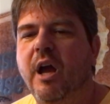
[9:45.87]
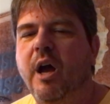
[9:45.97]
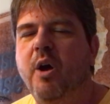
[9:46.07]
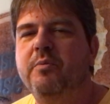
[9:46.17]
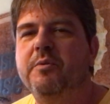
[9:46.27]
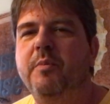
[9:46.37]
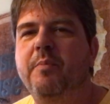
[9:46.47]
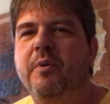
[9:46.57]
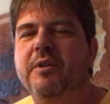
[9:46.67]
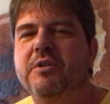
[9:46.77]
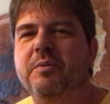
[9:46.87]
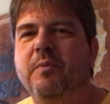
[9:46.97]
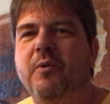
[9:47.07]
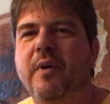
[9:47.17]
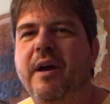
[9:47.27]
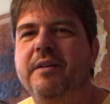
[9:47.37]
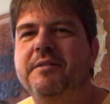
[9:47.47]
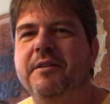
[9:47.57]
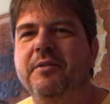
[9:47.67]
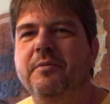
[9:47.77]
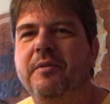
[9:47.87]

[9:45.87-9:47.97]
hope to be putting some more out soon.